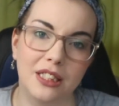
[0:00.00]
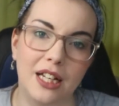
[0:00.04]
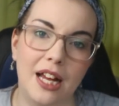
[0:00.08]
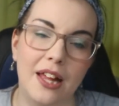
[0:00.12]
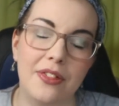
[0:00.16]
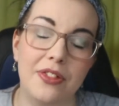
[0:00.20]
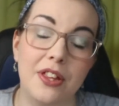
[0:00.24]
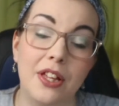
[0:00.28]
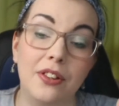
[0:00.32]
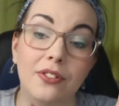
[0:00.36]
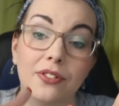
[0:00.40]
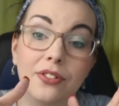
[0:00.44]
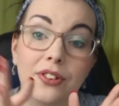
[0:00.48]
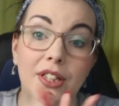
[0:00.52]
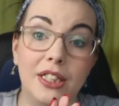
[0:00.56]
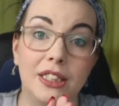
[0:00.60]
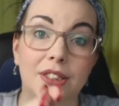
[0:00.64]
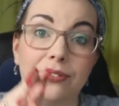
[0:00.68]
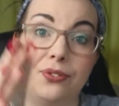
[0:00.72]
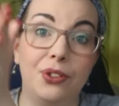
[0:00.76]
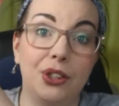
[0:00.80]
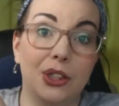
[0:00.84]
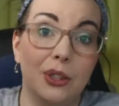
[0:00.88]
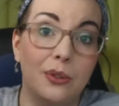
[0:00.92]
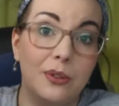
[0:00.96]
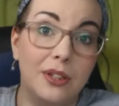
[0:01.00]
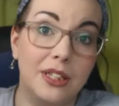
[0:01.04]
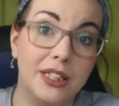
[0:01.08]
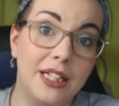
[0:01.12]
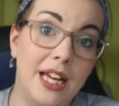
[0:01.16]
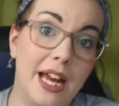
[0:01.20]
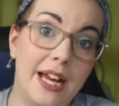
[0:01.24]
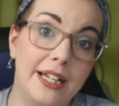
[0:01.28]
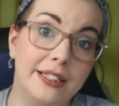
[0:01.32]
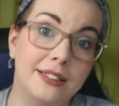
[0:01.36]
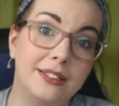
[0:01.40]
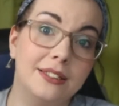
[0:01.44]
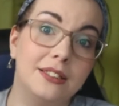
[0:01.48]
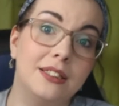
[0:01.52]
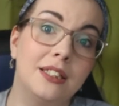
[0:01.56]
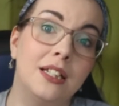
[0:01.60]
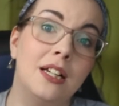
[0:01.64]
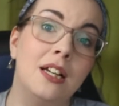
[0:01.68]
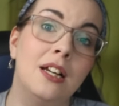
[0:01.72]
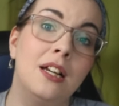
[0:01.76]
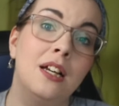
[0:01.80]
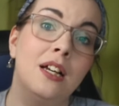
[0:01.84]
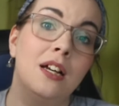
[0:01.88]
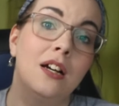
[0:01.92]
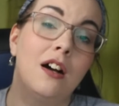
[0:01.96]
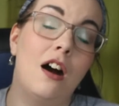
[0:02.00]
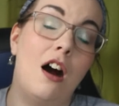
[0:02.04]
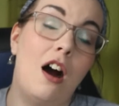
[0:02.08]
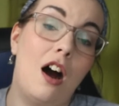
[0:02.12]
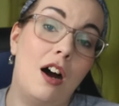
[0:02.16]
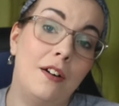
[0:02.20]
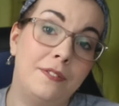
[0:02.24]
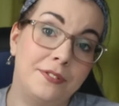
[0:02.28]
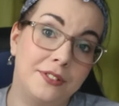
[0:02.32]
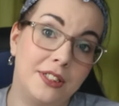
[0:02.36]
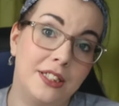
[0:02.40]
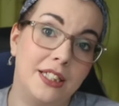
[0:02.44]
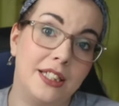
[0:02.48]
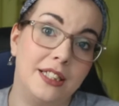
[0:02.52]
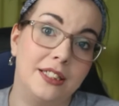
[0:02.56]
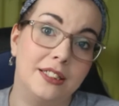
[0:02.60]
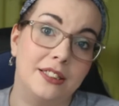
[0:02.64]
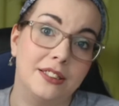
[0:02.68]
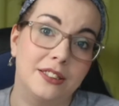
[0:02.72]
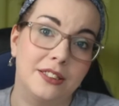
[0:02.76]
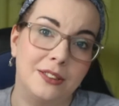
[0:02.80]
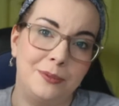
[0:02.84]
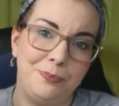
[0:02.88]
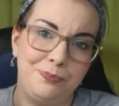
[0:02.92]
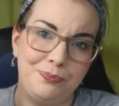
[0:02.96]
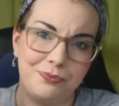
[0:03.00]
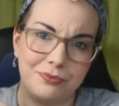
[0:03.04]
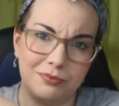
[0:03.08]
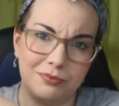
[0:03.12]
and then this video at the end after this,